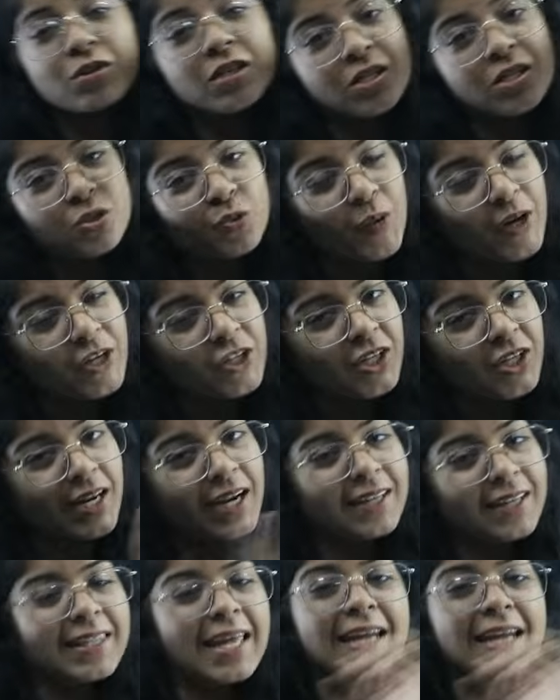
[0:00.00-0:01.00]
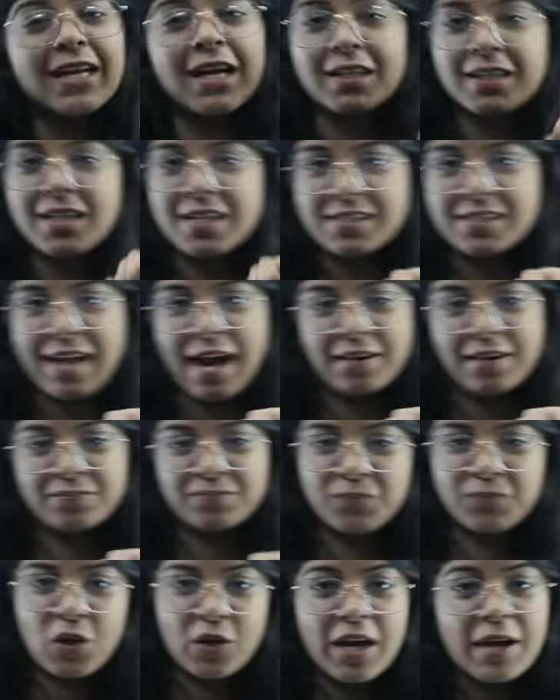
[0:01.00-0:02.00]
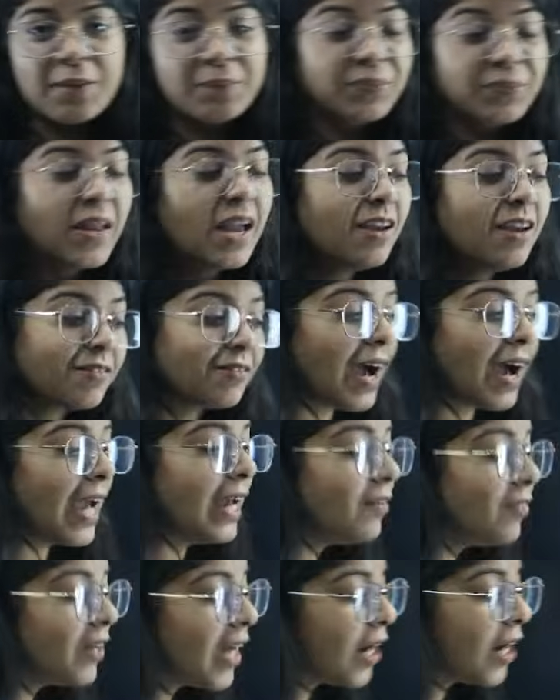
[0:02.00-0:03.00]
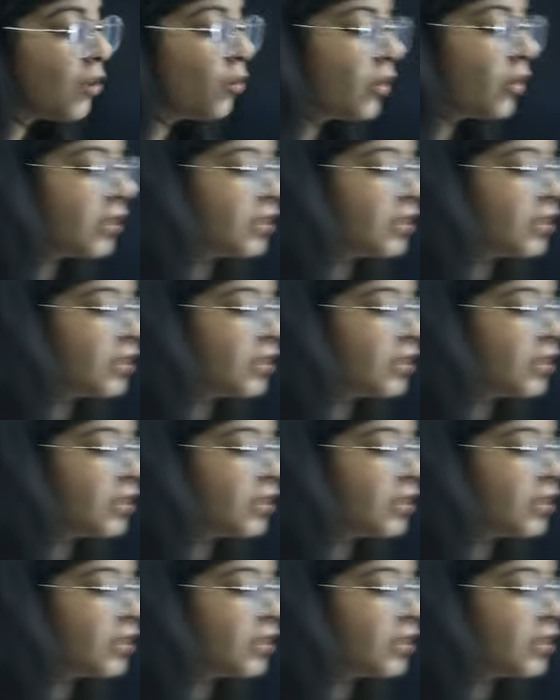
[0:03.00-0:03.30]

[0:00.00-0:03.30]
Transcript: this question and then understand, okay? Why we are doing